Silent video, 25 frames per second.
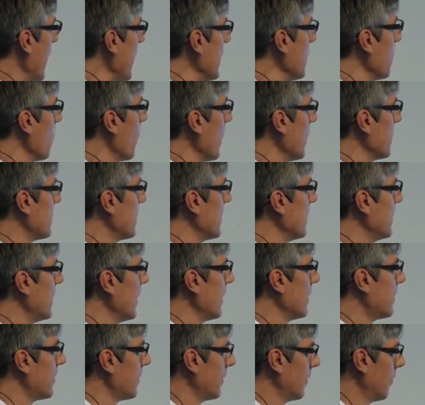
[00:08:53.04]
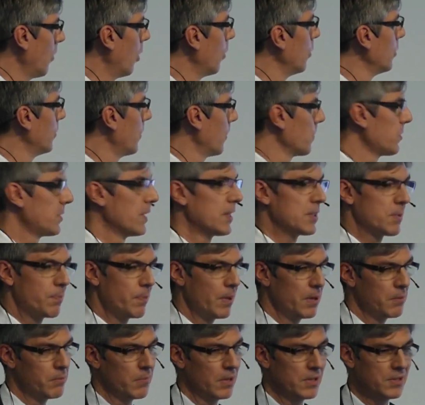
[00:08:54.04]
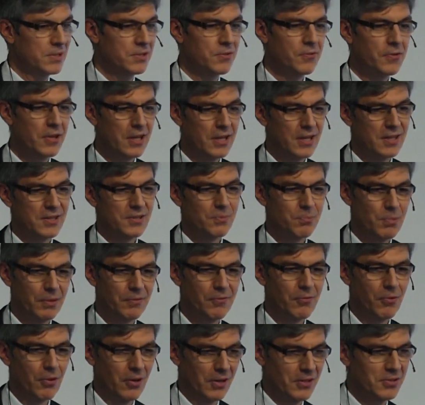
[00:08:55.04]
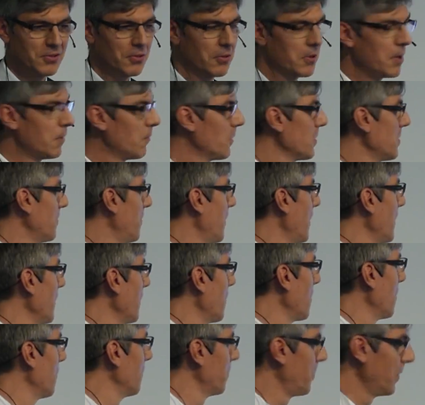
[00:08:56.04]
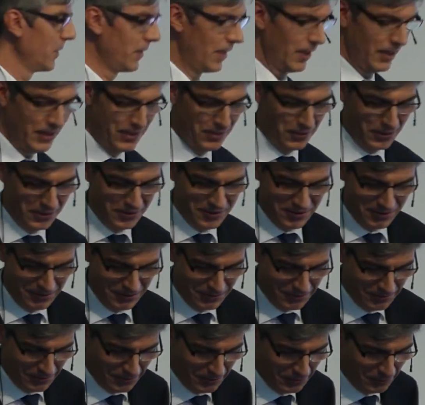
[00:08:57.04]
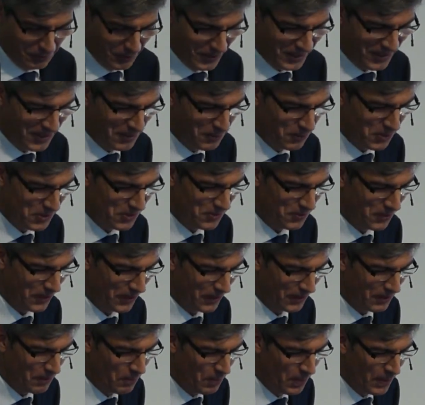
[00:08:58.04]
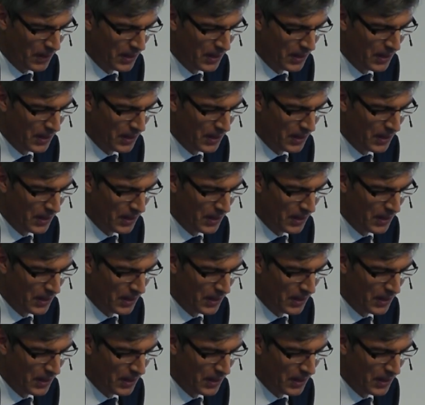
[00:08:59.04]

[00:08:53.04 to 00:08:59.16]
Anyways, he did all those experiments 3 years before, so he was very confident on what he was doing.